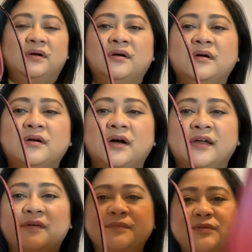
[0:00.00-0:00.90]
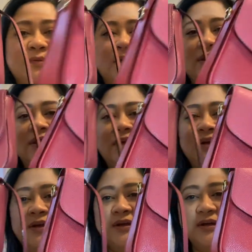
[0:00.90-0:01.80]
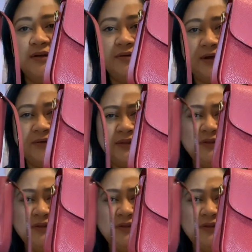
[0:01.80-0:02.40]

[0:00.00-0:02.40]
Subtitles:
Oh, I have too many, right?